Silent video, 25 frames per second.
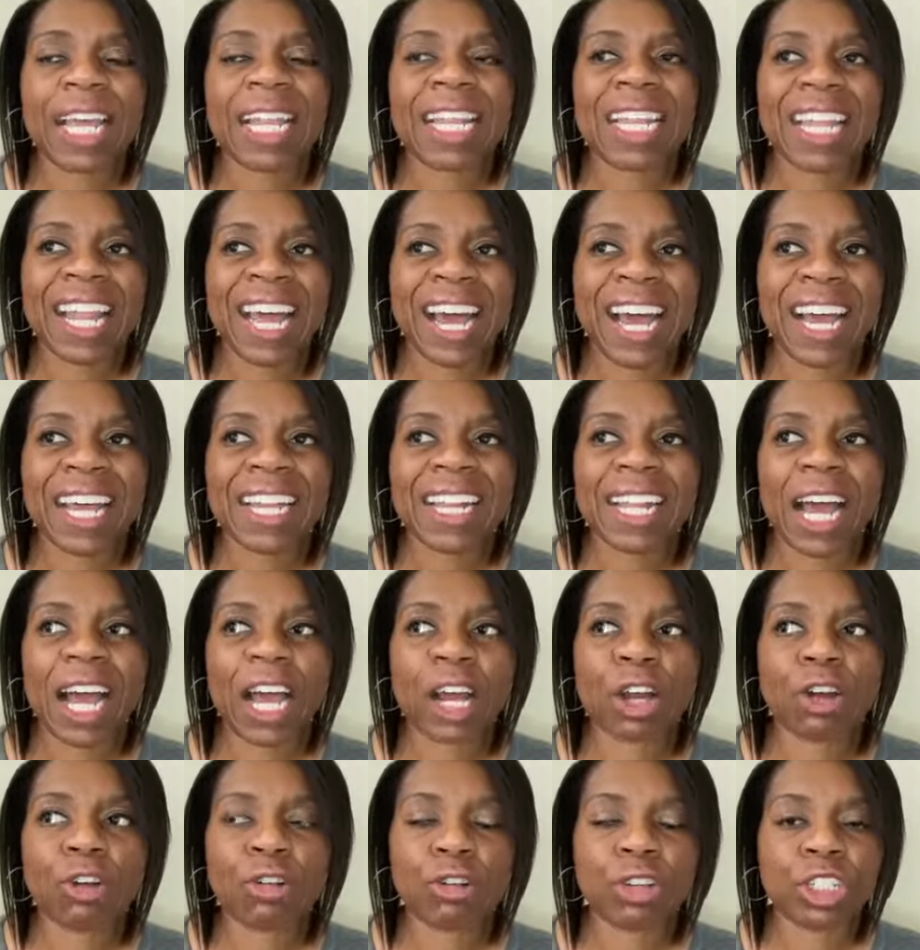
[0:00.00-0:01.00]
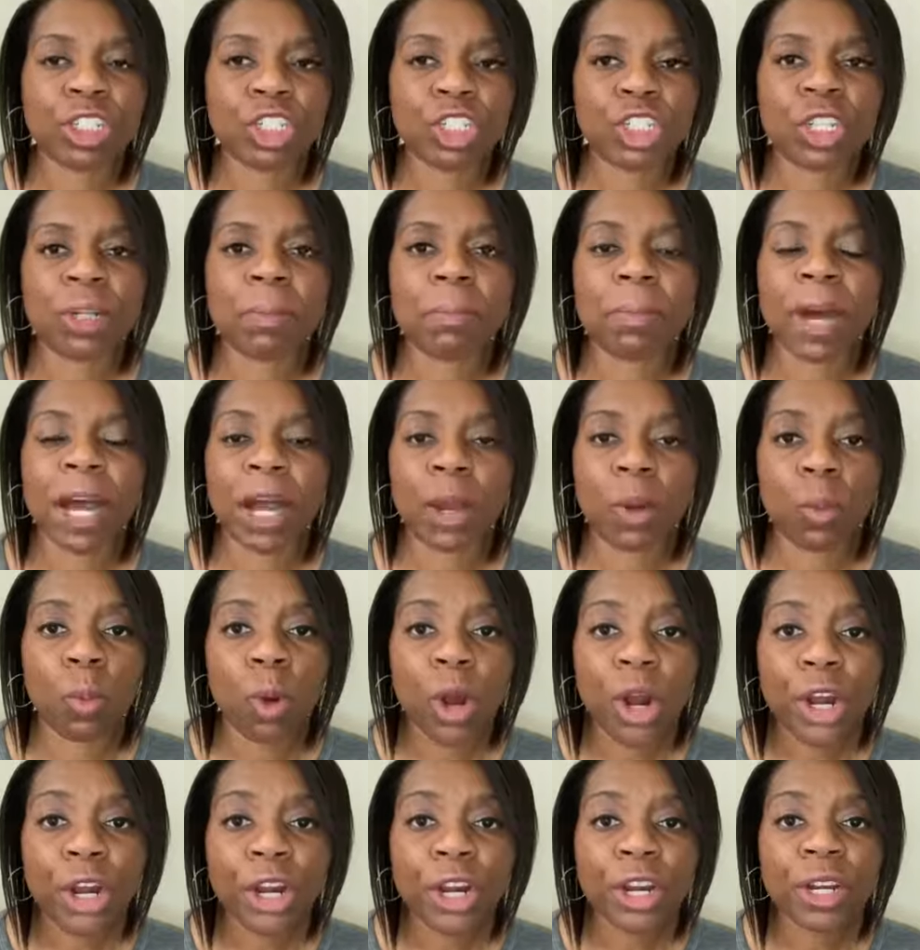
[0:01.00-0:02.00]
not a Christian by
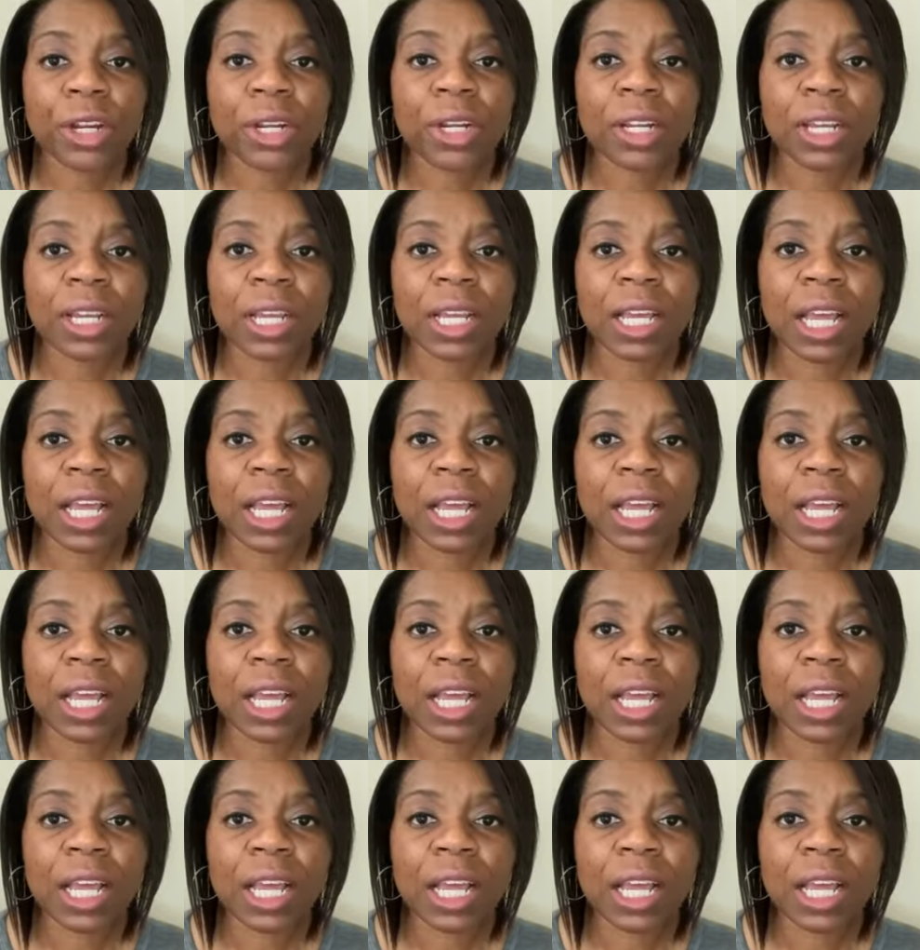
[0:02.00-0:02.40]
word